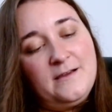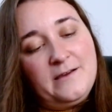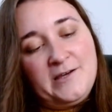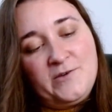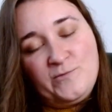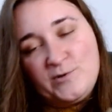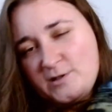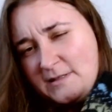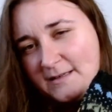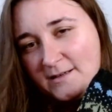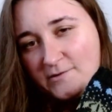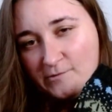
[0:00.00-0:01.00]
which I
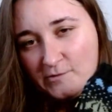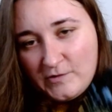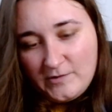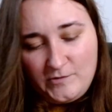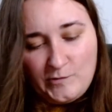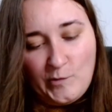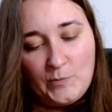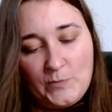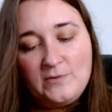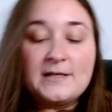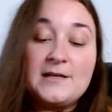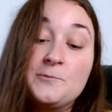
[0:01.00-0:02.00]
think are also
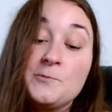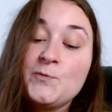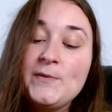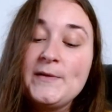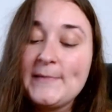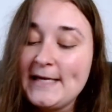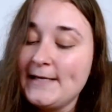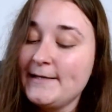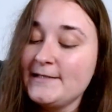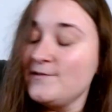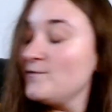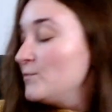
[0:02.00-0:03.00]
adorable and I will be
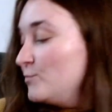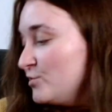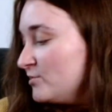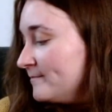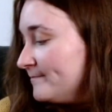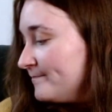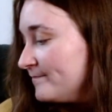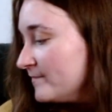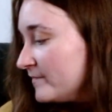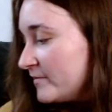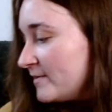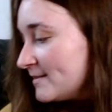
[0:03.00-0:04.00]
making in the future.
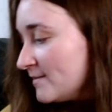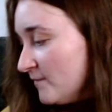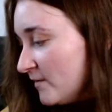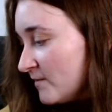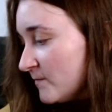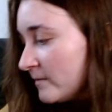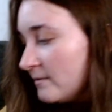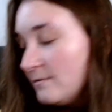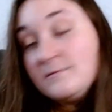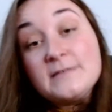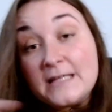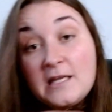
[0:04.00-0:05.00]
So that's the first
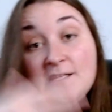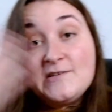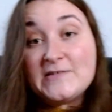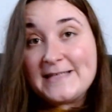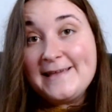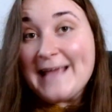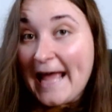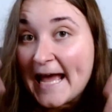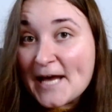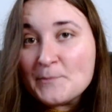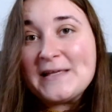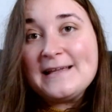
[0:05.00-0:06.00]
one. Can you see?
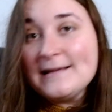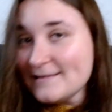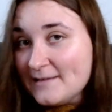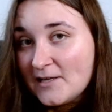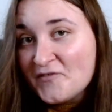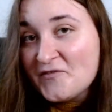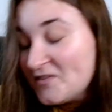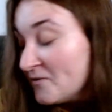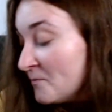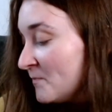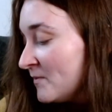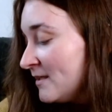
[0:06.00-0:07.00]
Happy? Loved
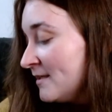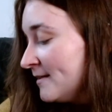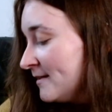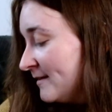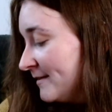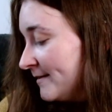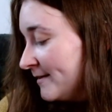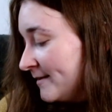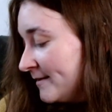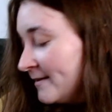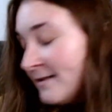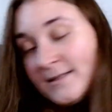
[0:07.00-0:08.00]
them?
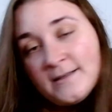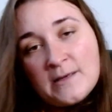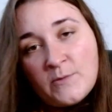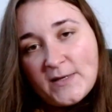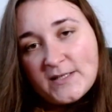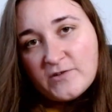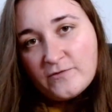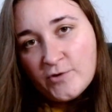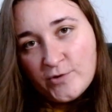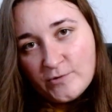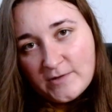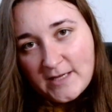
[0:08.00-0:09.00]
I'm about to
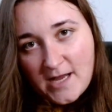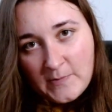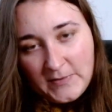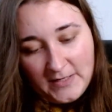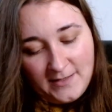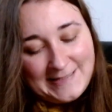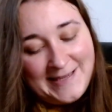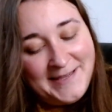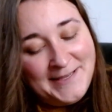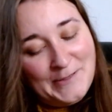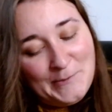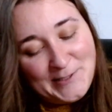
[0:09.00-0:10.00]
ruin all that happiness
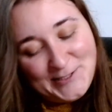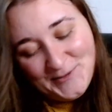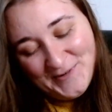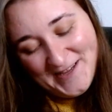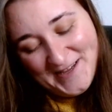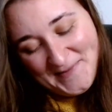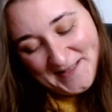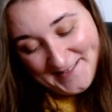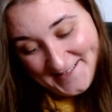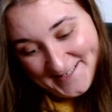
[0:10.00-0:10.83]
by talking about the